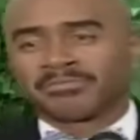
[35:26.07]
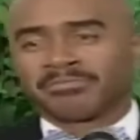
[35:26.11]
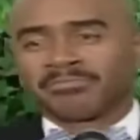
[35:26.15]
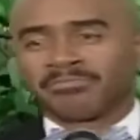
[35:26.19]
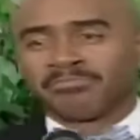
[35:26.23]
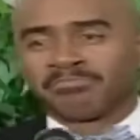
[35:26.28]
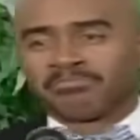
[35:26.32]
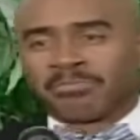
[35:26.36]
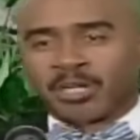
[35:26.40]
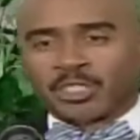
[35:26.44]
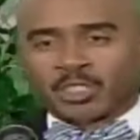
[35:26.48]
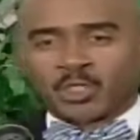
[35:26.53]
right.
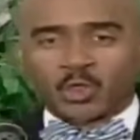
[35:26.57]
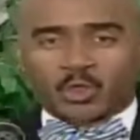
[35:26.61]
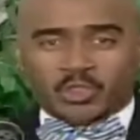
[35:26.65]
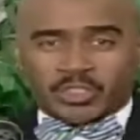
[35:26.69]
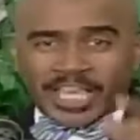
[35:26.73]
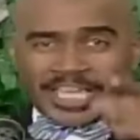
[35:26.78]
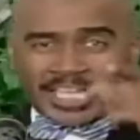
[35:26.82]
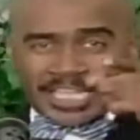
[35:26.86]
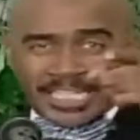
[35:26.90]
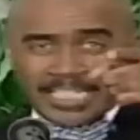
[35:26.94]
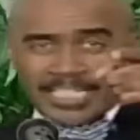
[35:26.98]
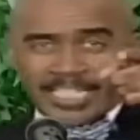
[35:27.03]
But you
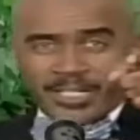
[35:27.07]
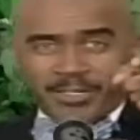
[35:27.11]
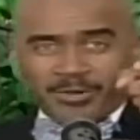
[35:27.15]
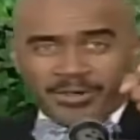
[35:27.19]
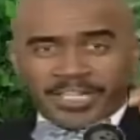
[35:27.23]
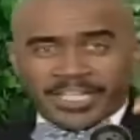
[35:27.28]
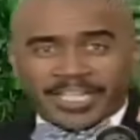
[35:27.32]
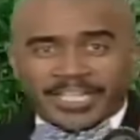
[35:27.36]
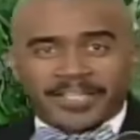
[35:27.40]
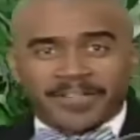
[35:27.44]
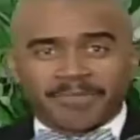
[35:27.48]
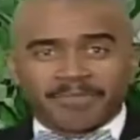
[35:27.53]
take it
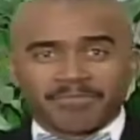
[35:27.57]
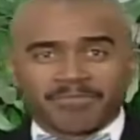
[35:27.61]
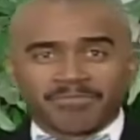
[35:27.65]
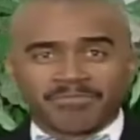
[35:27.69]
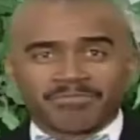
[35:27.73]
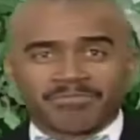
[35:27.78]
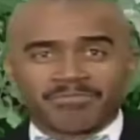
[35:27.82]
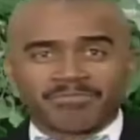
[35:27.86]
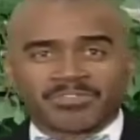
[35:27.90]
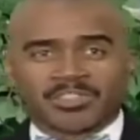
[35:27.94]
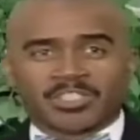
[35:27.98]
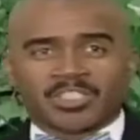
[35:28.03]
literally.
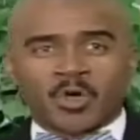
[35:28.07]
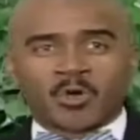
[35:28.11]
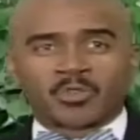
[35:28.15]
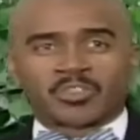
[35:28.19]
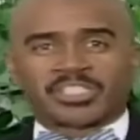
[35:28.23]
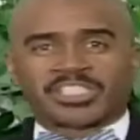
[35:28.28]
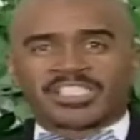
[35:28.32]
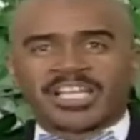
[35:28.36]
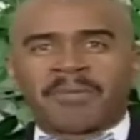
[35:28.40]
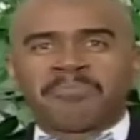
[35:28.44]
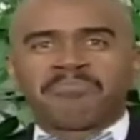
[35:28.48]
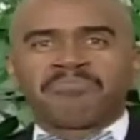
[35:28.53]
So
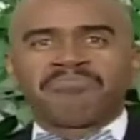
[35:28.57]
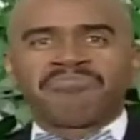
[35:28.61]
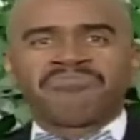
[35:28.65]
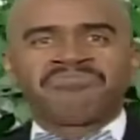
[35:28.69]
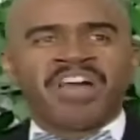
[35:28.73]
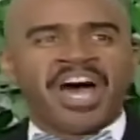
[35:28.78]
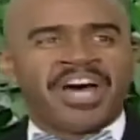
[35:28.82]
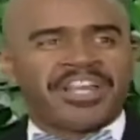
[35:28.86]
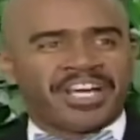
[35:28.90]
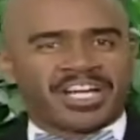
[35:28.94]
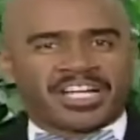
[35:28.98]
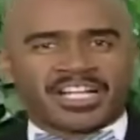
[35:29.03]
some
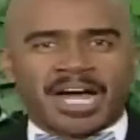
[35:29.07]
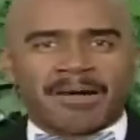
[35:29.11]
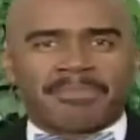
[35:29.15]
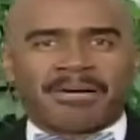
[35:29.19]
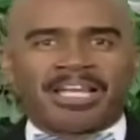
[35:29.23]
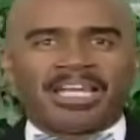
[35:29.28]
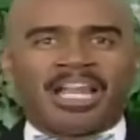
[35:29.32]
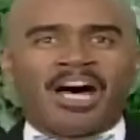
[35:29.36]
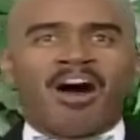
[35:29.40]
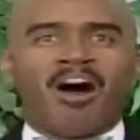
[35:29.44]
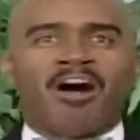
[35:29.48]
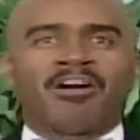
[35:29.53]
nutter come
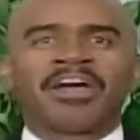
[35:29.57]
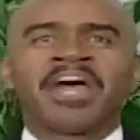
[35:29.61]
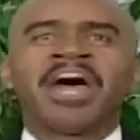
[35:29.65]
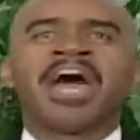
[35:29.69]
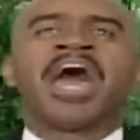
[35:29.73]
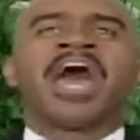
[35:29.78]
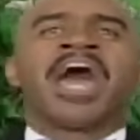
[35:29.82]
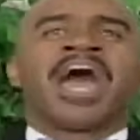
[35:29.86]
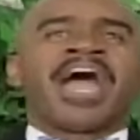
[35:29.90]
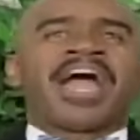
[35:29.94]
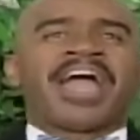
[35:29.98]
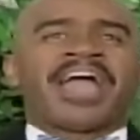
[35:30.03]
along
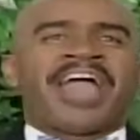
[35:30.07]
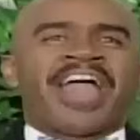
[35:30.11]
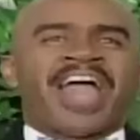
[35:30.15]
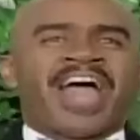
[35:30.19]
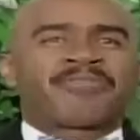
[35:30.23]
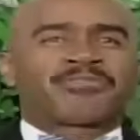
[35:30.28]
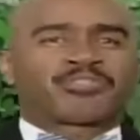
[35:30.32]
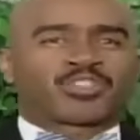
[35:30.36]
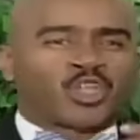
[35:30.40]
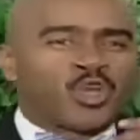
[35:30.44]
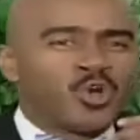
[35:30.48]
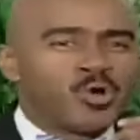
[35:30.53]
and
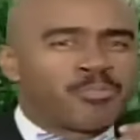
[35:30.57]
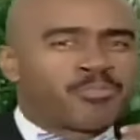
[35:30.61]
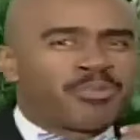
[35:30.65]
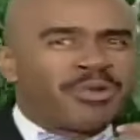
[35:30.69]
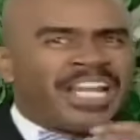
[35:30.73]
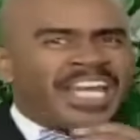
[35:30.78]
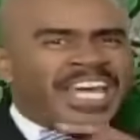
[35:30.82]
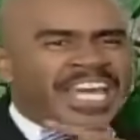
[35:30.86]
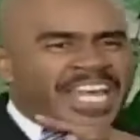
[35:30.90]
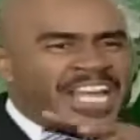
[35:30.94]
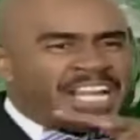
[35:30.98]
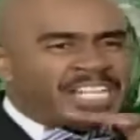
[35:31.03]
have two
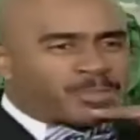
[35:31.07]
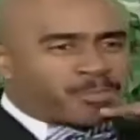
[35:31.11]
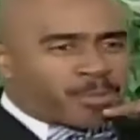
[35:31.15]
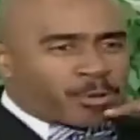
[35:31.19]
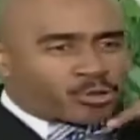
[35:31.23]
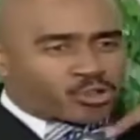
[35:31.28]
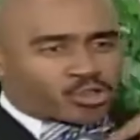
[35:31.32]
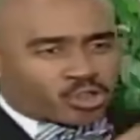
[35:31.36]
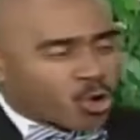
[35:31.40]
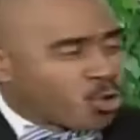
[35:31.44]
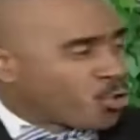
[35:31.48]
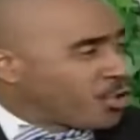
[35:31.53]
blades
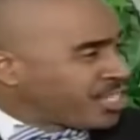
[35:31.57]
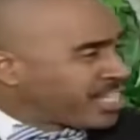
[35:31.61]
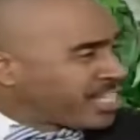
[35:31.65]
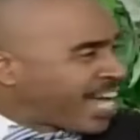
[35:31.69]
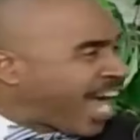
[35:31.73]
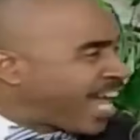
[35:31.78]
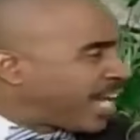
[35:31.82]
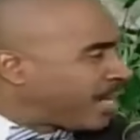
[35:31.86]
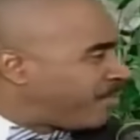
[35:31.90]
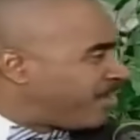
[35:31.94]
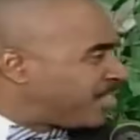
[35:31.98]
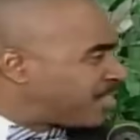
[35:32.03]
protruding
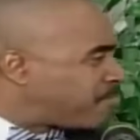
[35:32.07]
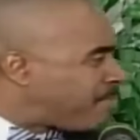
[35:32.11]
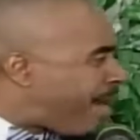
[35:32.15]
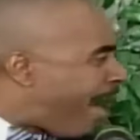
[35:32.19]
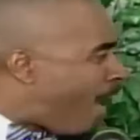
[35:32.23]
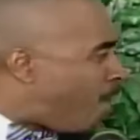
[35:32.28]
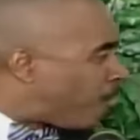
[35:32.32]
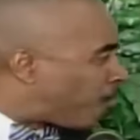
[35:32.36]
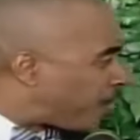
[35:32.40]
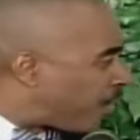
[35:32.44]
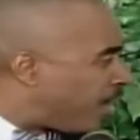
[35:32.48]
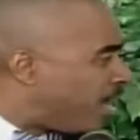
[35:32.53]
out of his
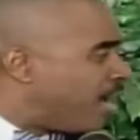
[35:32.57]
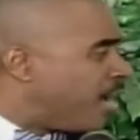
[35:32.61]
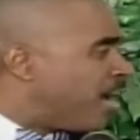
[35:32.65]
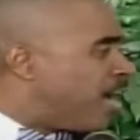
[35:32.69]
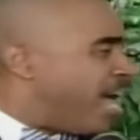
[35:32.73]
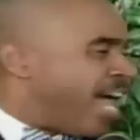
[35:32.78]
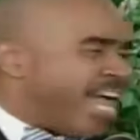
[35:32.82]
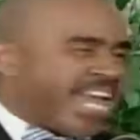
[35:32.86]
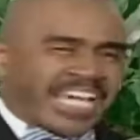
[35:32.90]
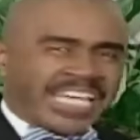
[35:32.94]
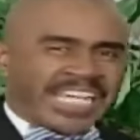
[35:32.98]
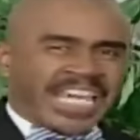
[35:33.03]
mouth
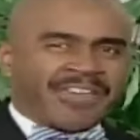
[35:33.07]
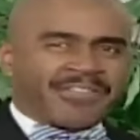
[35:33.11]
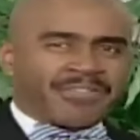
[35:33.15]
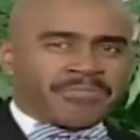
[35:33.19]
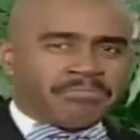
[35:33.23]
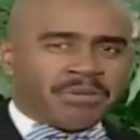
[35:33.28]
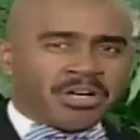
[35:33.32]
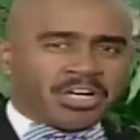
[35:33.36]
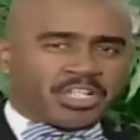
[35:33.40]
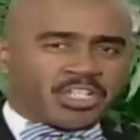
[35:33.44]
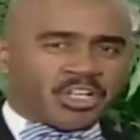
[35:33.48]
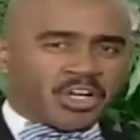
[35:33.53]
and give
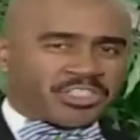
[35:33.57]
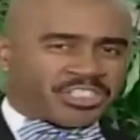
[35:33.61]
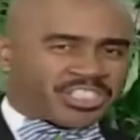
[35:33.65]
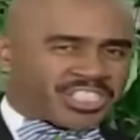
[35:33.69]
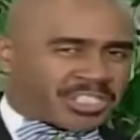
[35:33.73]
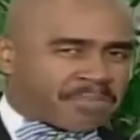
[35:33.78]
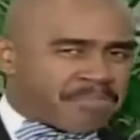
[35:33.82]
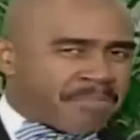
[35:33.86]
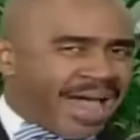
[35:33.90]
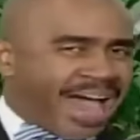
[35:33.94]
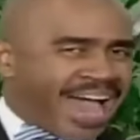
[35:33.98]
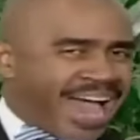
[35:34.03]
him a good
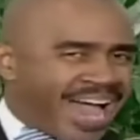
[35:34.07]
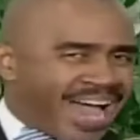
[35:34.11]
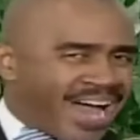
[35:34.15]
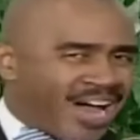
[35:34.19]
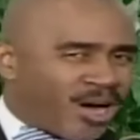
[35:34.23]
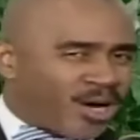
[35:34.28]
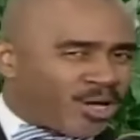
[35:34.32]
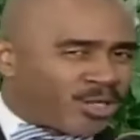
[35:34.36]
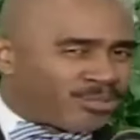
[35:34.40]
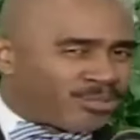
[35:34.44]
smile.